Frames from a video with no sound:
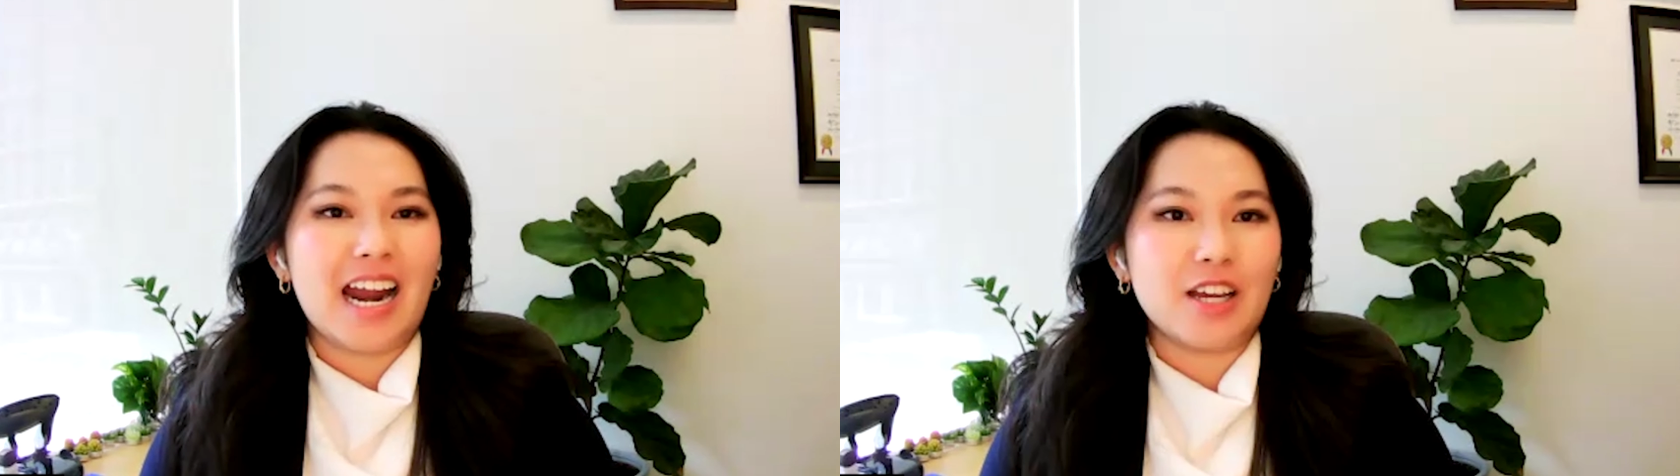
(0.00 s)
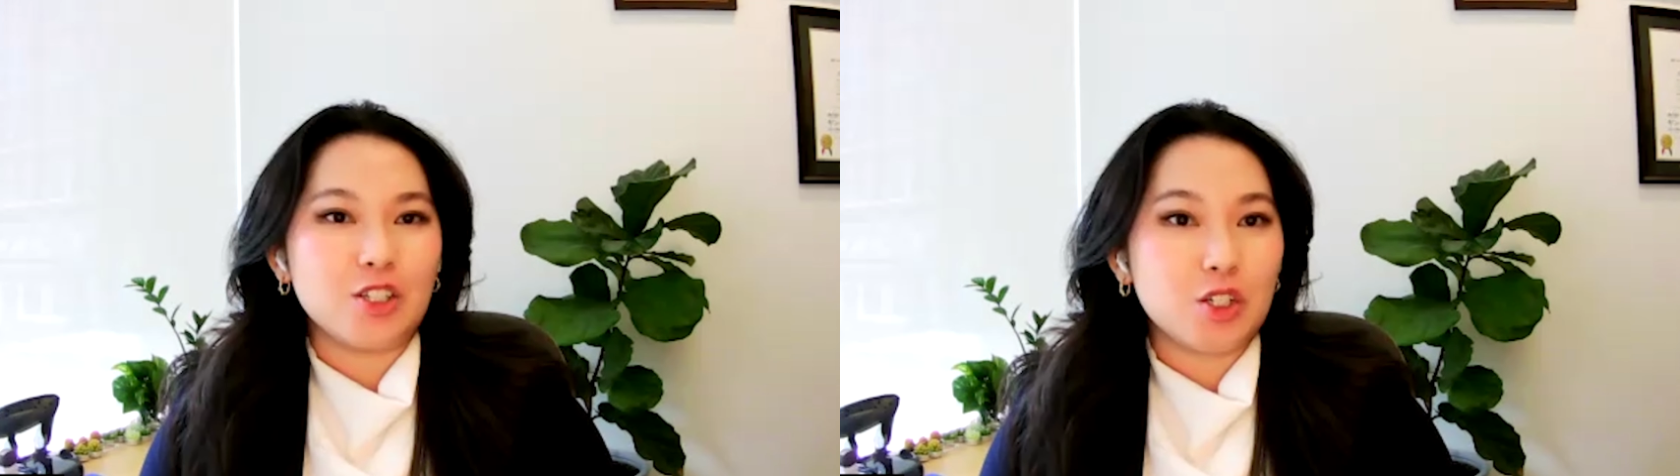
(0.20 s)

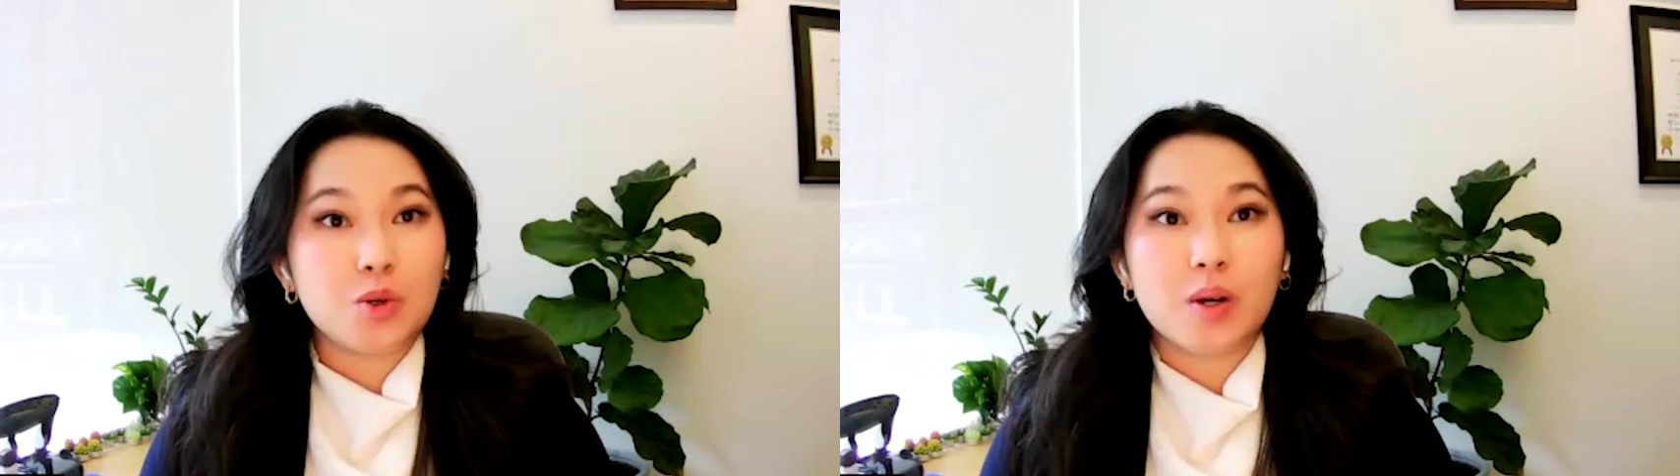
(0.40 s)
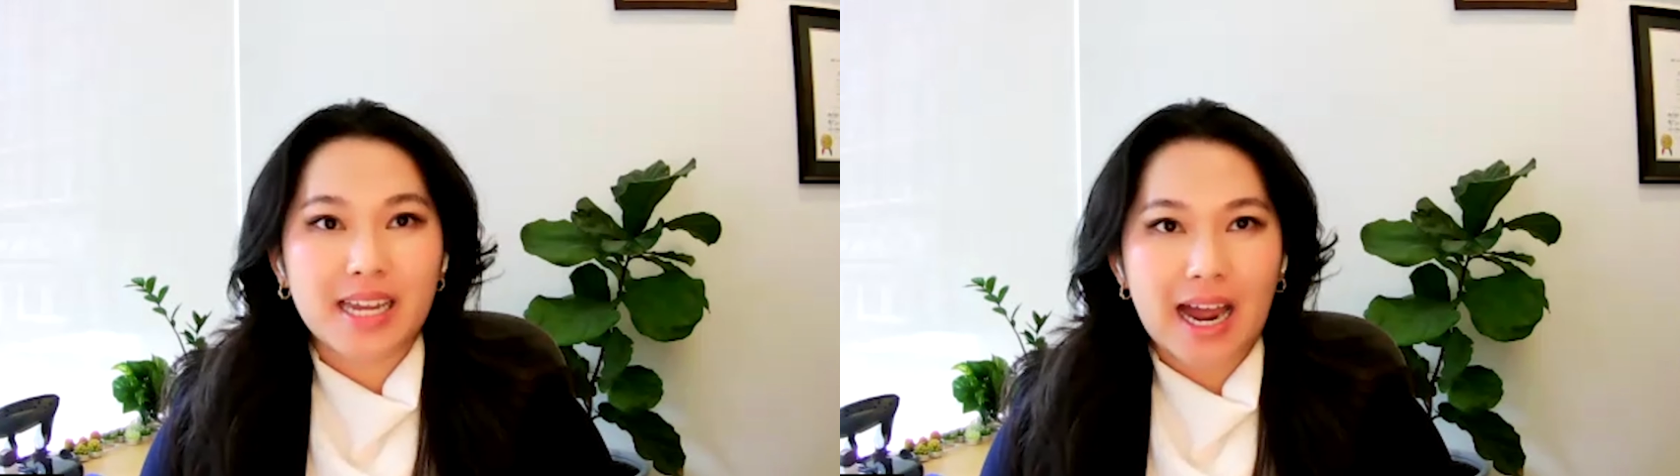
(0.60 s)
and to
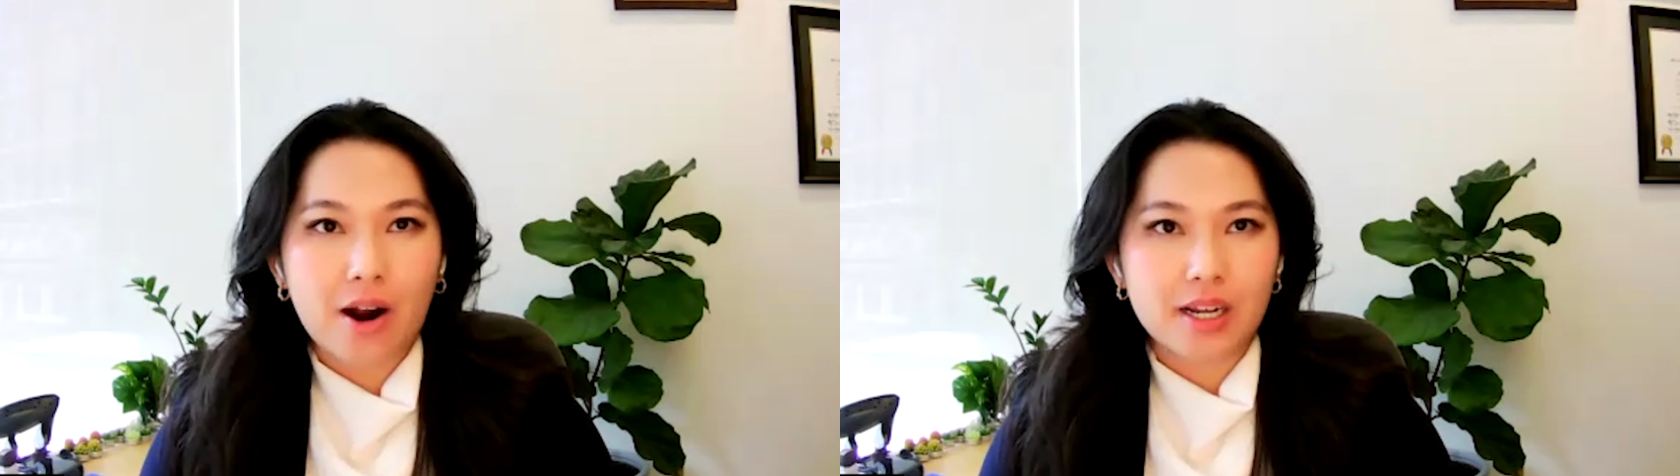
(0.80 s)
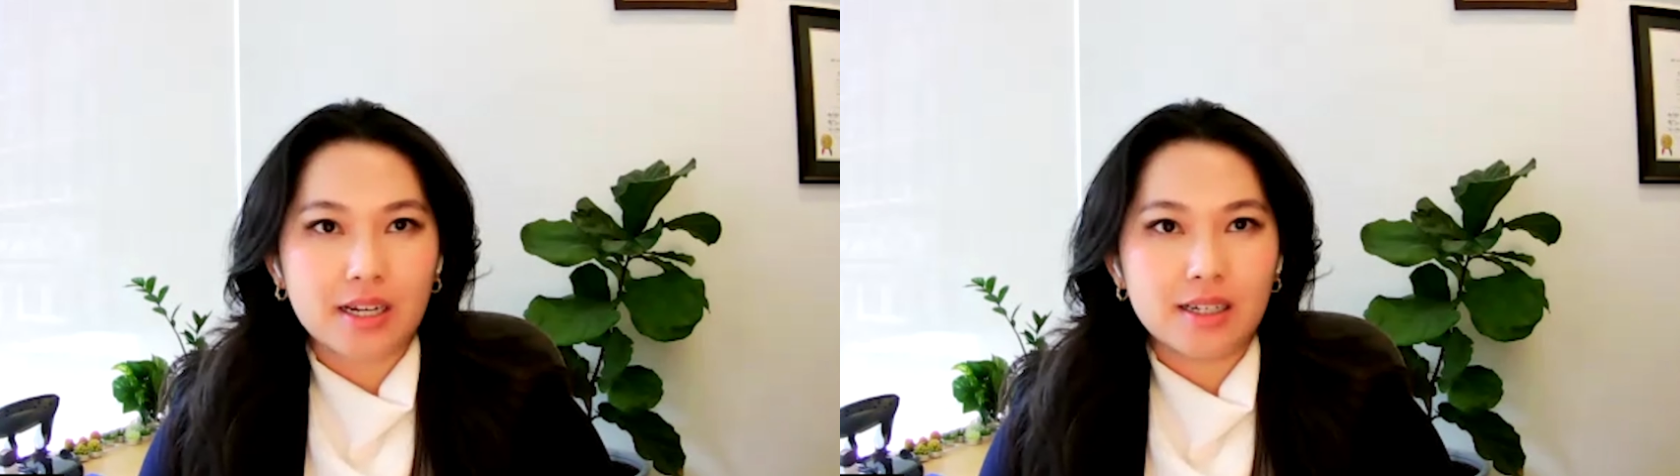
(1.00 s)
do
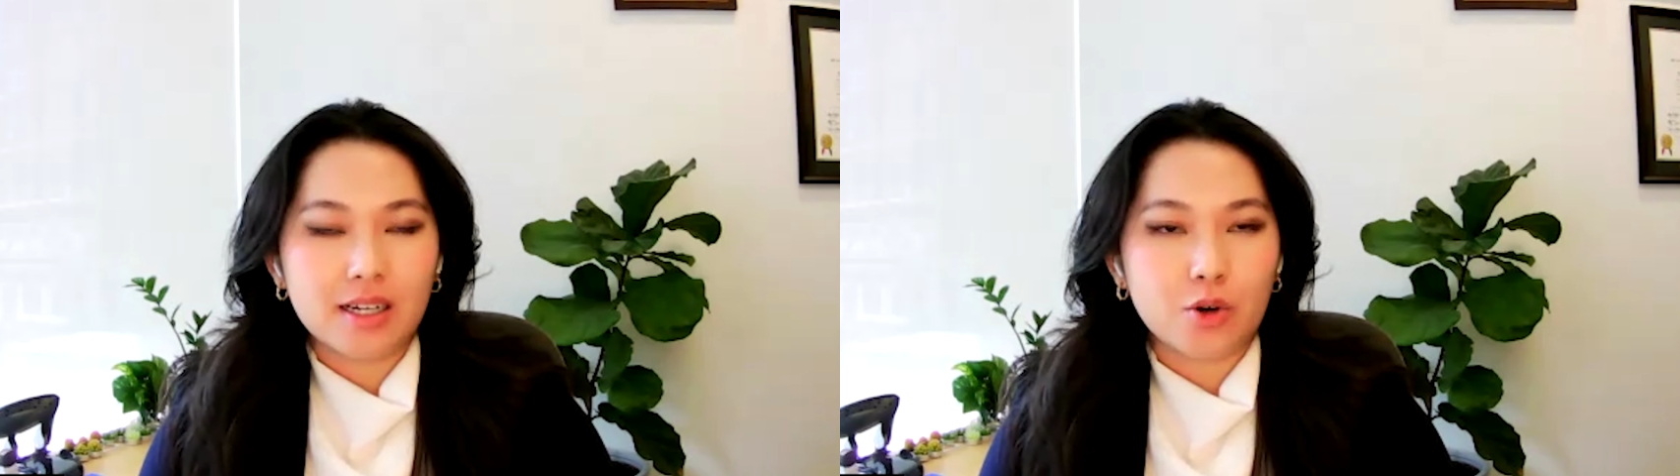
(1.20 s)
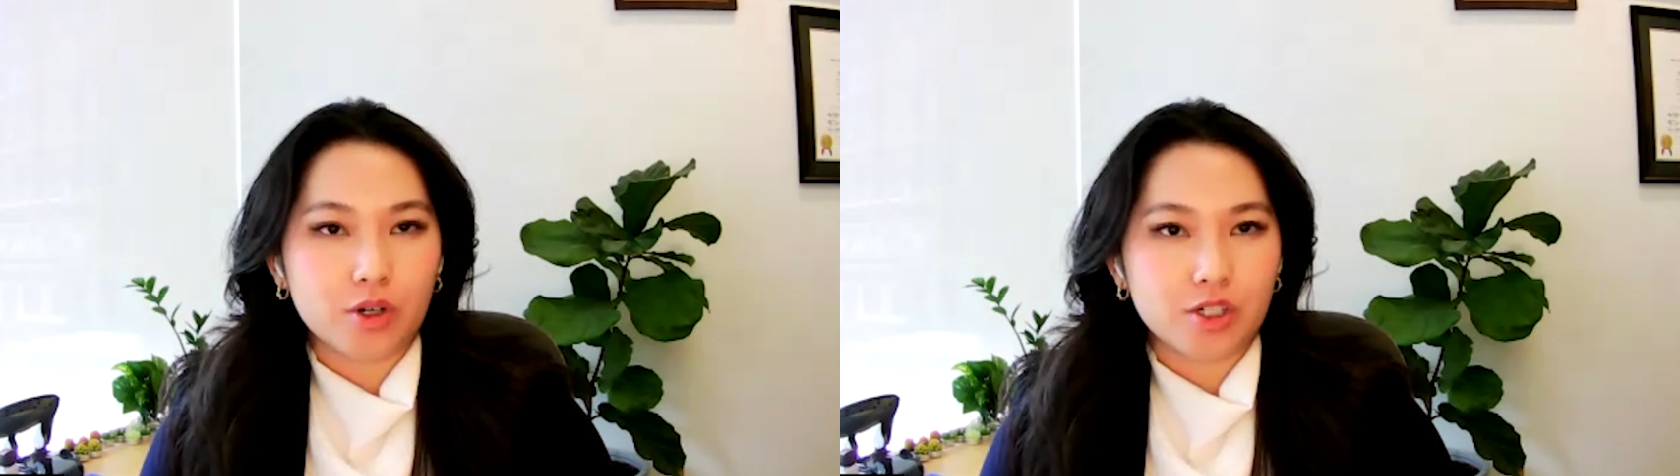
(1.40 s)
accounting
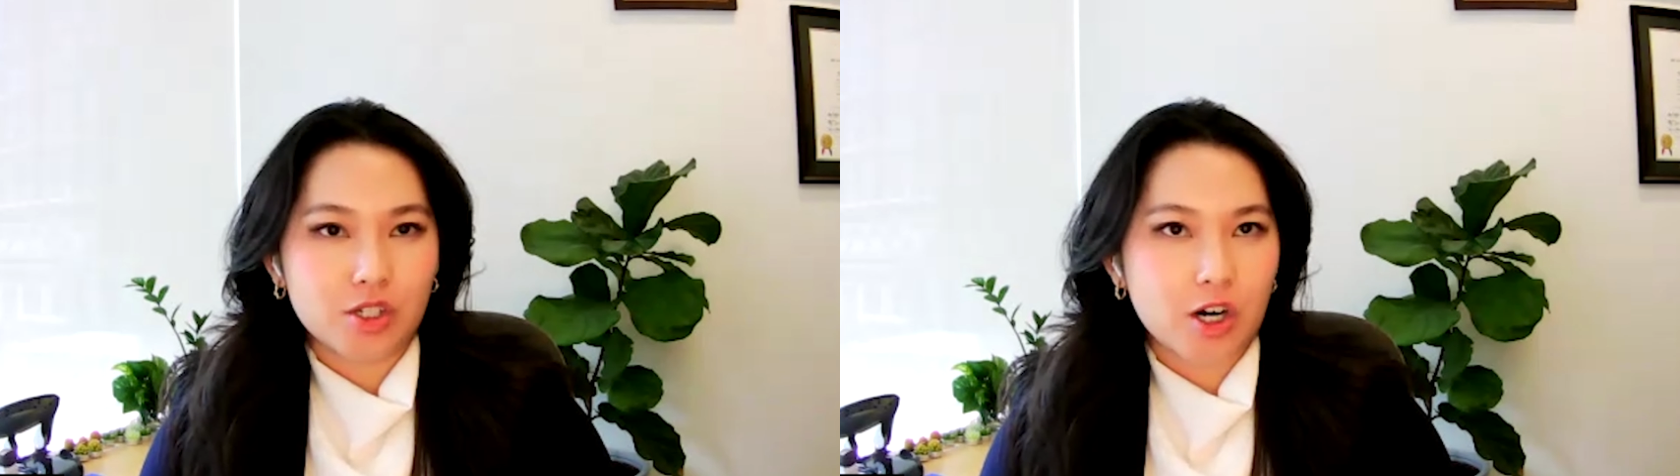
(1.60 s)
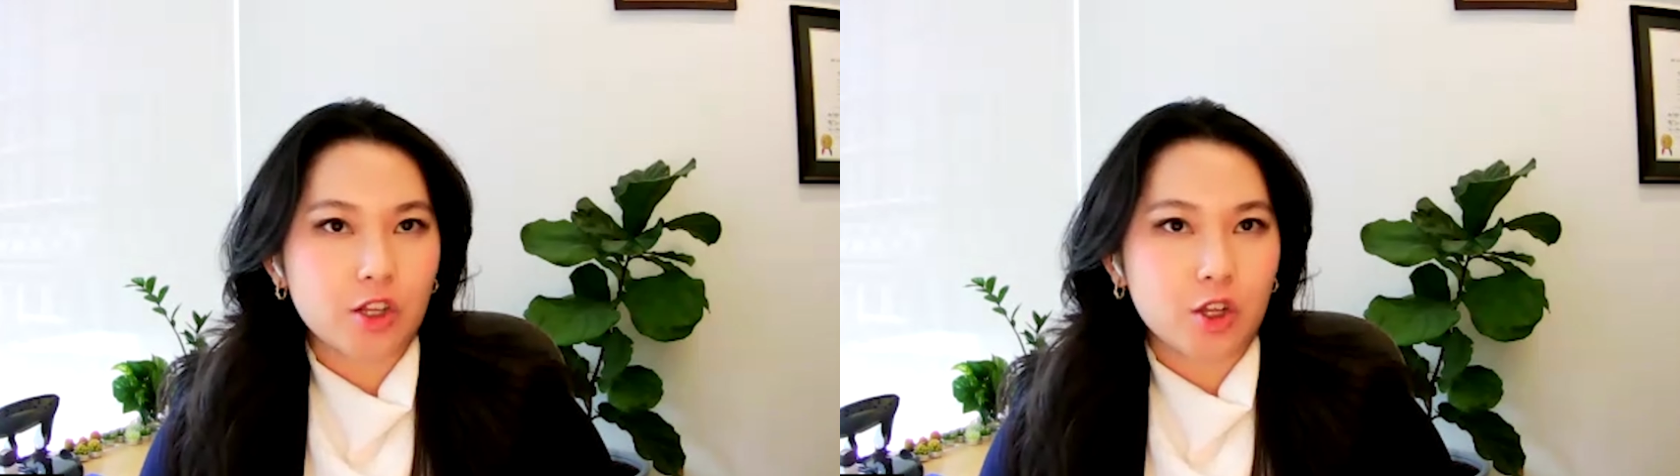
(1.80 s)
in order to
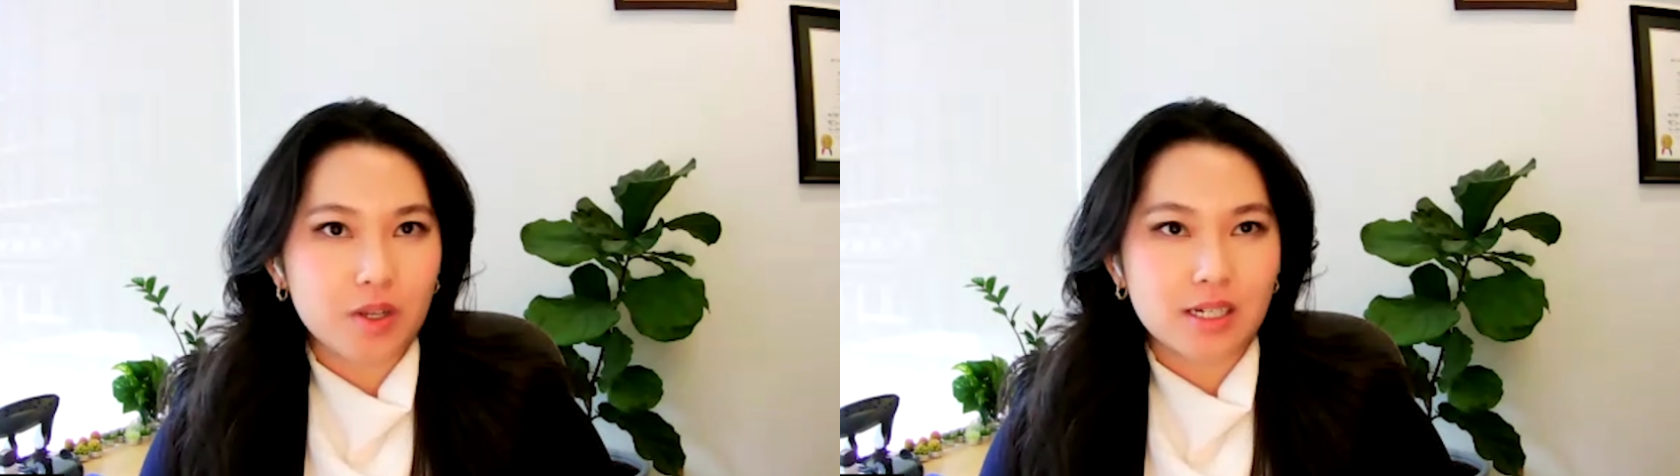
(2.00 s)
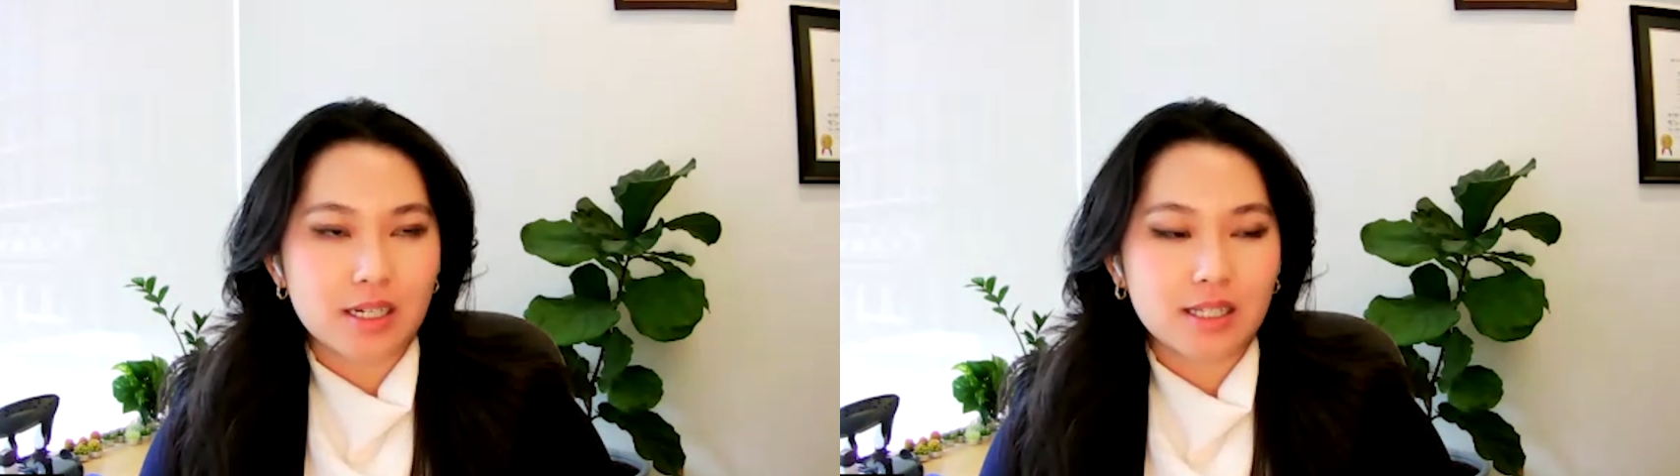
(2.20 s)
start their
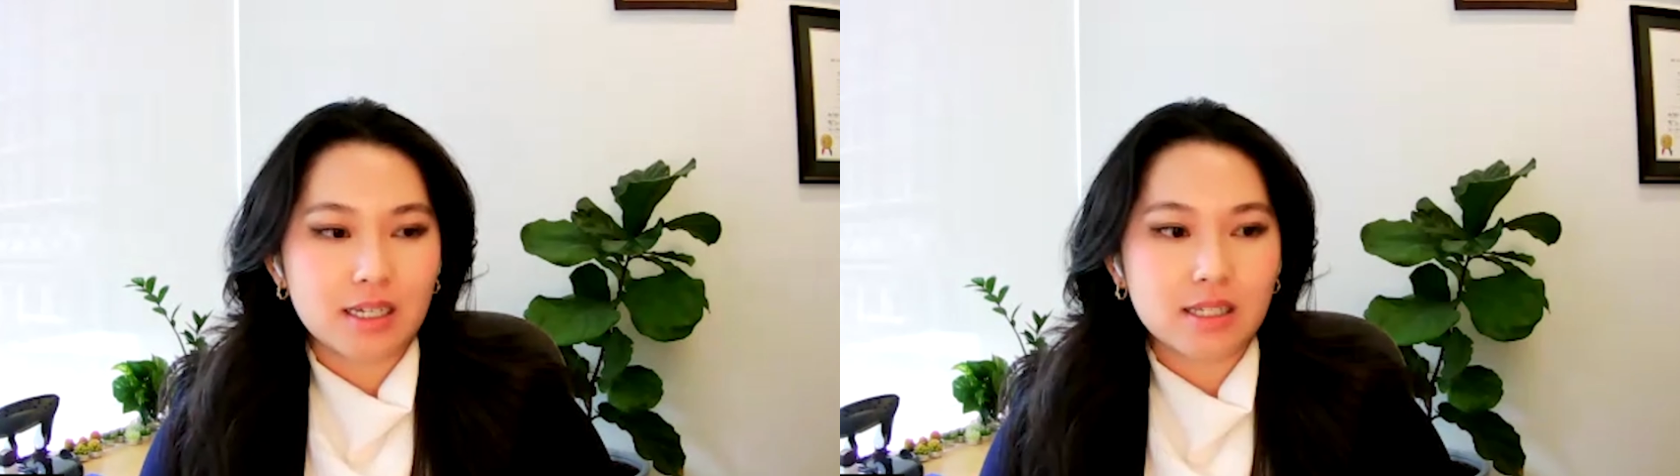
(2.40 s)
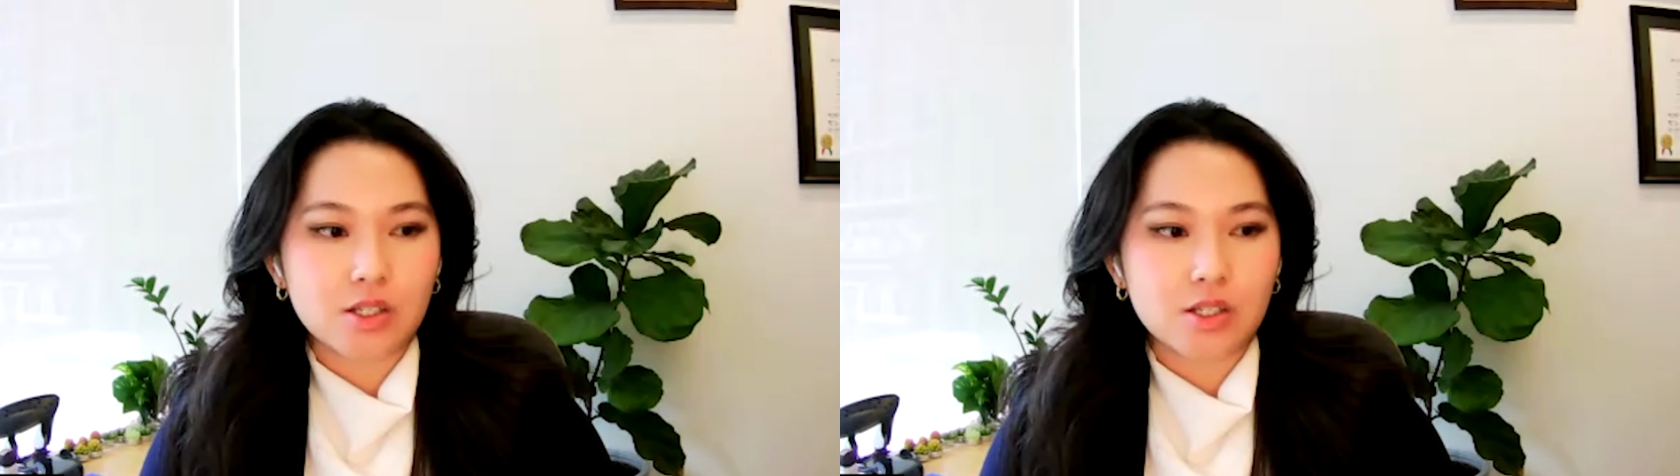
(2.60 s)
businesses.